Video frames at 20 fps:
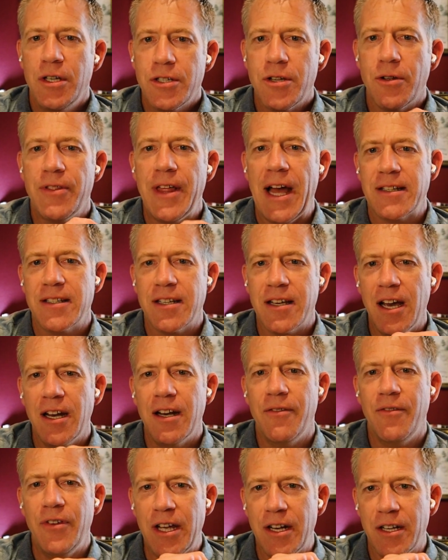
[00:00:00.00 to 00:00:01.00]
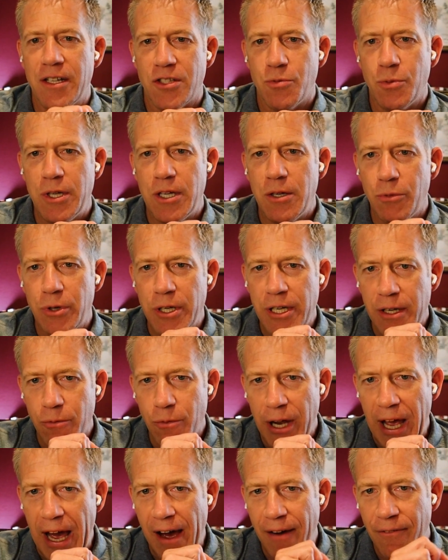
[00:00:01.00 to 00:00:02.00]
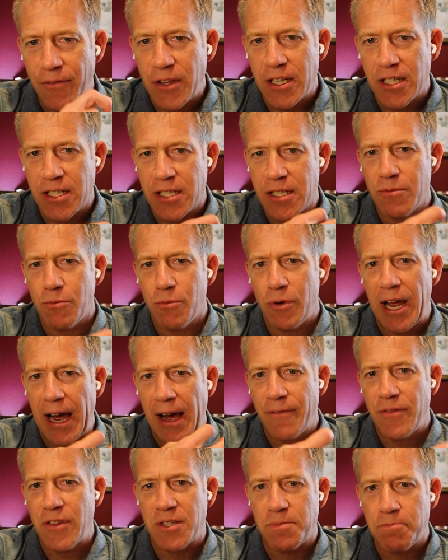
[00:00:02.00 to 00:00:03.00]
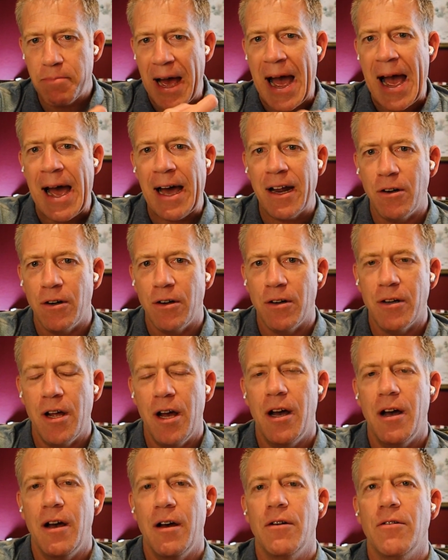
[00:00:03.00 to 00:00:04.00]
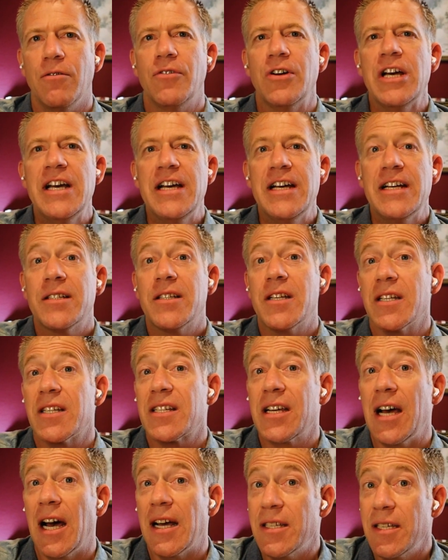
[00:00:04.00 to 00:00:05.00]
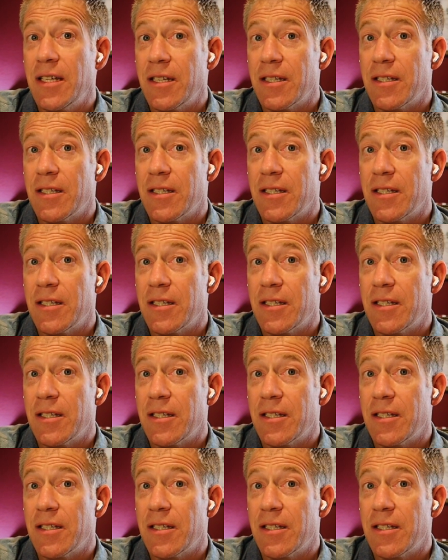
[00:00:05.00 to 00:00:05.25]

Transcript: that's kind of it. Is we have this pattern of discussing